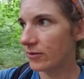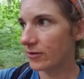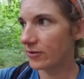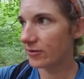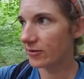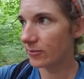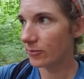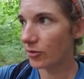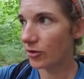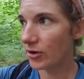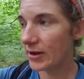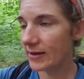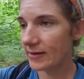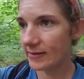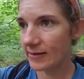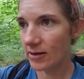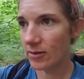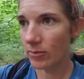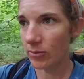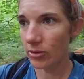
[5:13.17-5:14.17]
There's some creeks
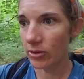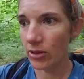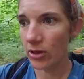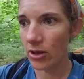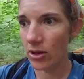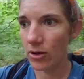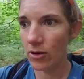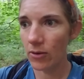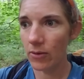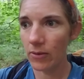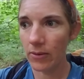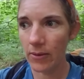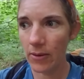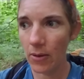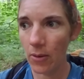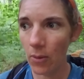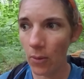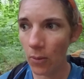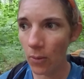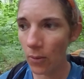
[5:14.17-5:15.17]
down below,
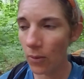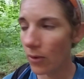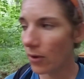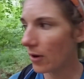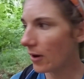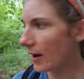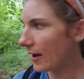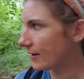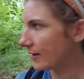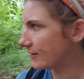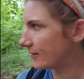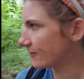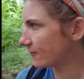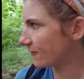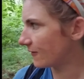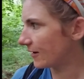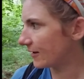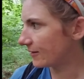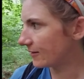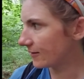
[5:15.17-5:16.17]
or I did
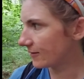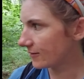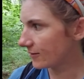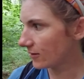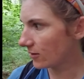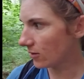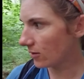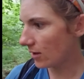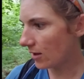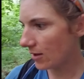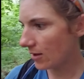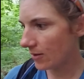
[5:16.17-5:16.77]
find this little